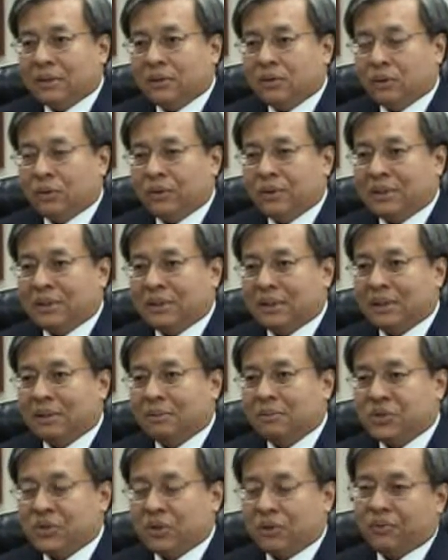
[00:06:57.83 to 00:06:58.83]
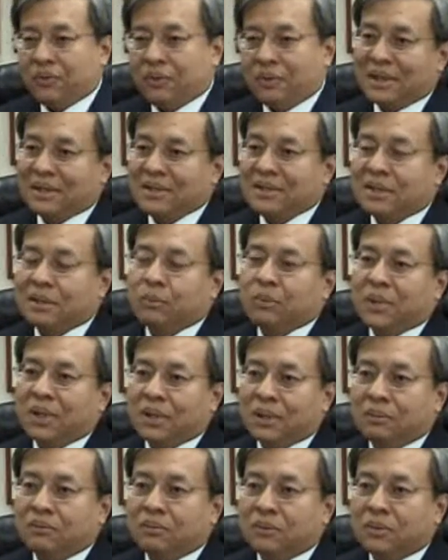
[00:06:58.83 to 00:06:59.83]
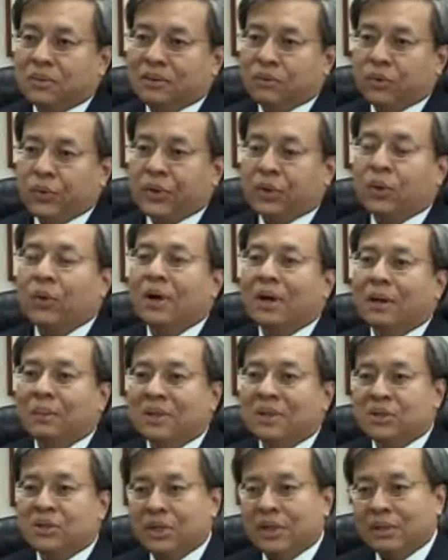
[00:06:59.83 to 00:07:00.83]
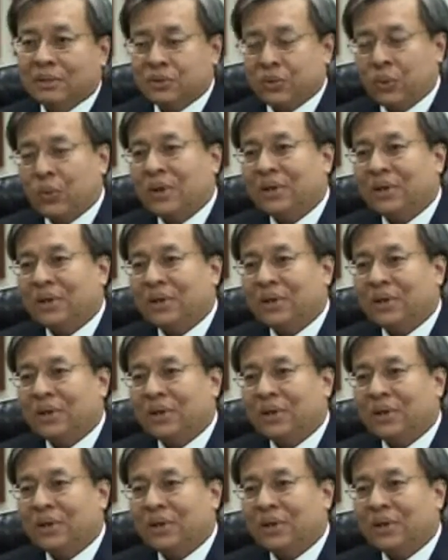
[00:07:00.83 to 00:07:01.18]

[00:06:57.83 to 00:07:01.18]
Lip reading: in terms of customer requirement change.